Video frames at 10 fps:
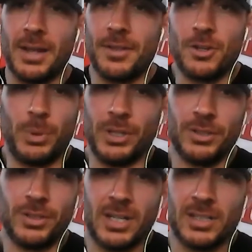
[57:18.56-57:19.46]
and then you'll
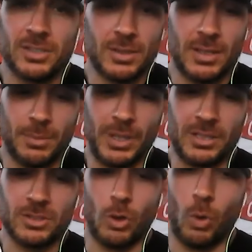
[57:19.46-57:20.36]
build a
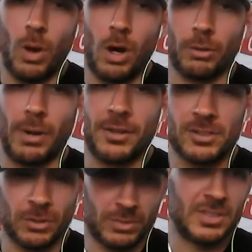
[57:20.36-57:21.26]
big snow wall around
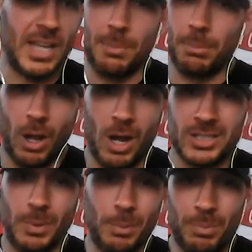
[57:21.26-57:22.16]
it. So same
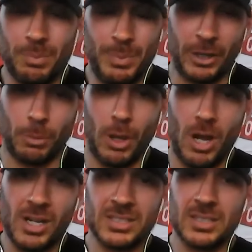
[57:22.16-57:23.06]
blocks, but bigger
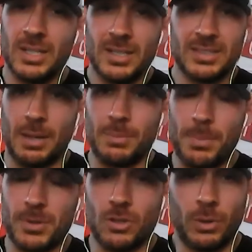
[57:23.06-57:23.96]
blocks, same
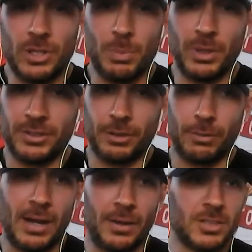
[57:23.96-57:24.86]
type of snow. And you build it
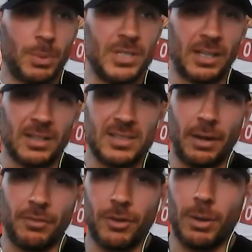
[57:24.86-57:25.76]
around to protect the
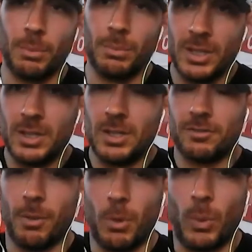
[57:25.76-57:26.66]
tent from
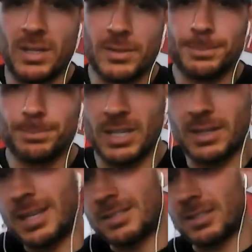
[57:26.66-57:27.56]
the wind,
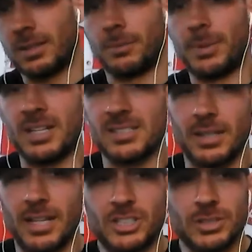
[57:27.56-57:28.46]
gives it a little bit of
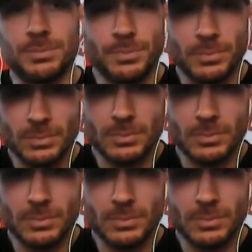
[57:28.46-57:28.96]
insulation.